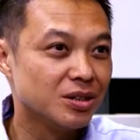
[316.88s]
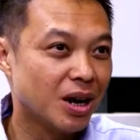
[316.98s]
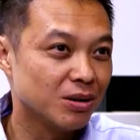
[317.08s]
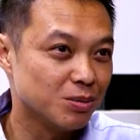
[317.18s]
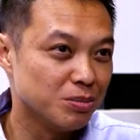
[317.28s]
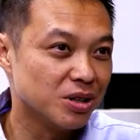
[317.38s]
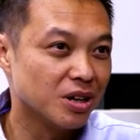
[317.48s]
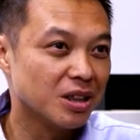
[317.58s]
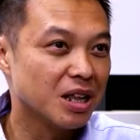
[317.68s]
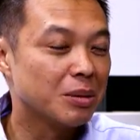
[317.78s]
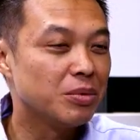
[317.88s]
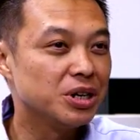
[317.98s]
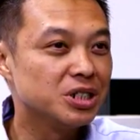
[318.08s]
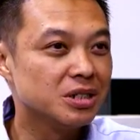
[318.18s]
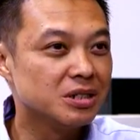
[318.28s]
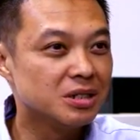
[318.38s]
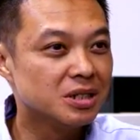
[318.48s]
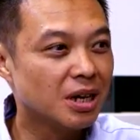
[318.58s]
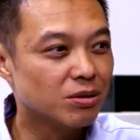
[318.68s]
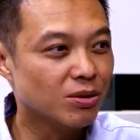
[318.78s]
you know, how to build the
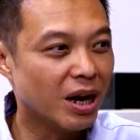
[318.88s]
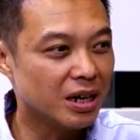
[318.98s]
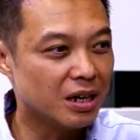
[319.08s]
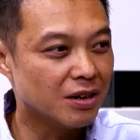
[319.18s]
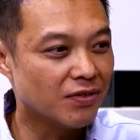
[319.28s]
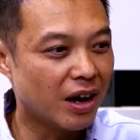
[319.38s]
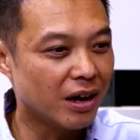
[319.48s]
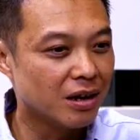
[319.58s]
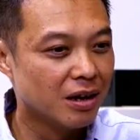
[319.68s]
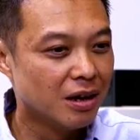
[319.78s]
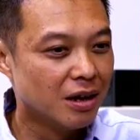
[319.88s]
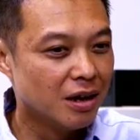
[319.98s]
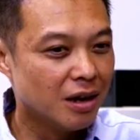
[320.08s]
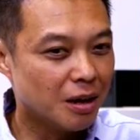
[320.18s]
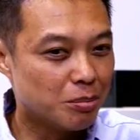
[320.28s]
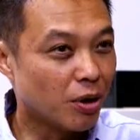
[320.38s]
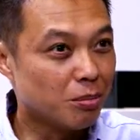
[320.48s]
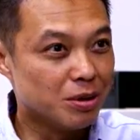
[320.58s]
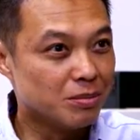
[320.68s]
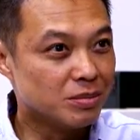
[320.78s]
collaborations, how to identify uh,
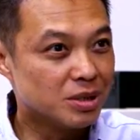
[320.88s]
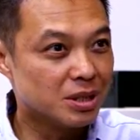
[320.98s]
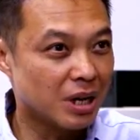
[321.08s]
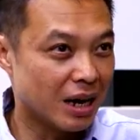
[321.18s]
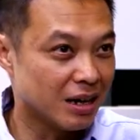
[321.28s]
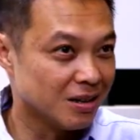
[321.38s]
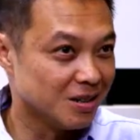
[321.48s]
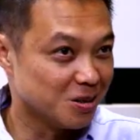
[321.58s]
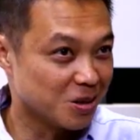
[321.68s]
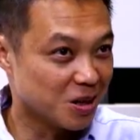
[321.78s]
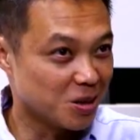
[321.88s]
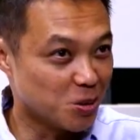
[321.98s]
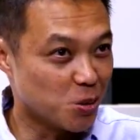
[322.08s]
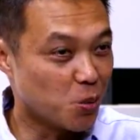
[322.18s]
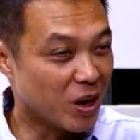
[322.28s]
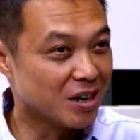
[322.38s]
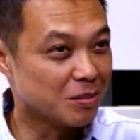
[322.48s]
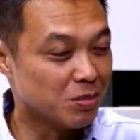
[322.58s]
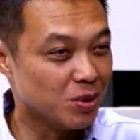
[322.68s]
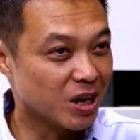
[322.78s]
problems. I, you know, got to know when the,
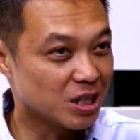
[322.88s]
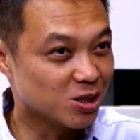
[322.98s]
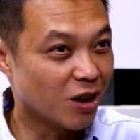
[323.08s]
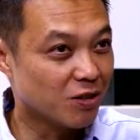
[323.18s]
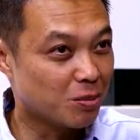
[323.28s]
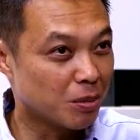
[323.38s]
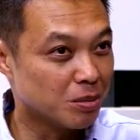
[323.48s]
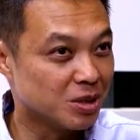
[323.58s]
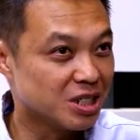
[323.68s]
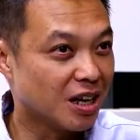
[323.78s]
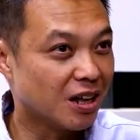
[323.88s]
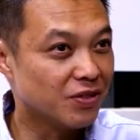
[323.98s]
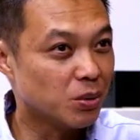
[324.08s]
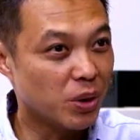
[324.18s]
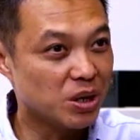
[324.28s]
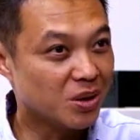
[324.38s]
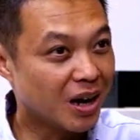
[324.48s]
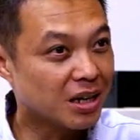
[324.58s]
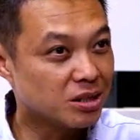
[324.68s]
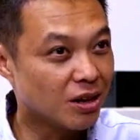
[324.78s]
you can solve the problem yourself and when you
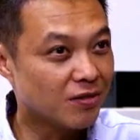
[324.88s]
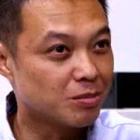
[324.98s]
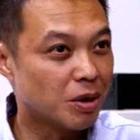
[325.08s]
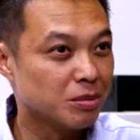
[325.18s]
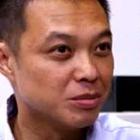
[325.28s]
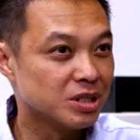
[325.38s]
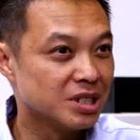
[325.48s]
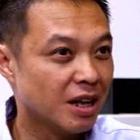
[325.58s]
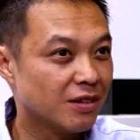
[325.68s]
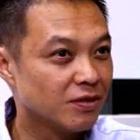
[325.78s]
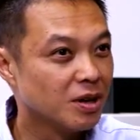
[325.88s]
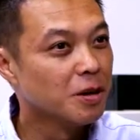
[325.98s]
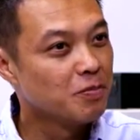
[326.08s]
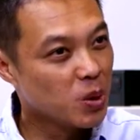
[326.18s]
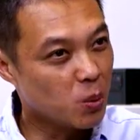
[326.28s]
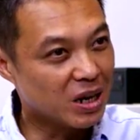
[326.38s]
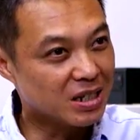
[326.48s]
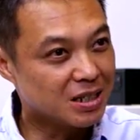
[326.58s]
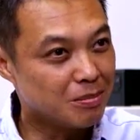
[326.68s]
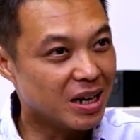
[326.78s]
can't solve the problem yourself. When
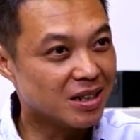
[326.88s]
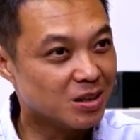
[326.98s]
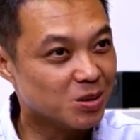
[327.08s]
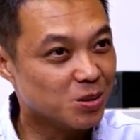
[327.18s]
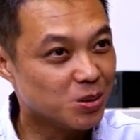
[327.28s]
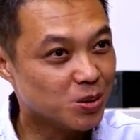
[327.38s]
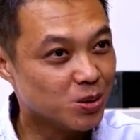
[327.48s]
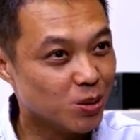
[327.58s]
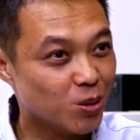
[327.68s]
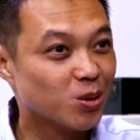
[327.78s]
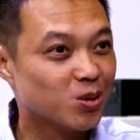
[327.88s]
is it better to to look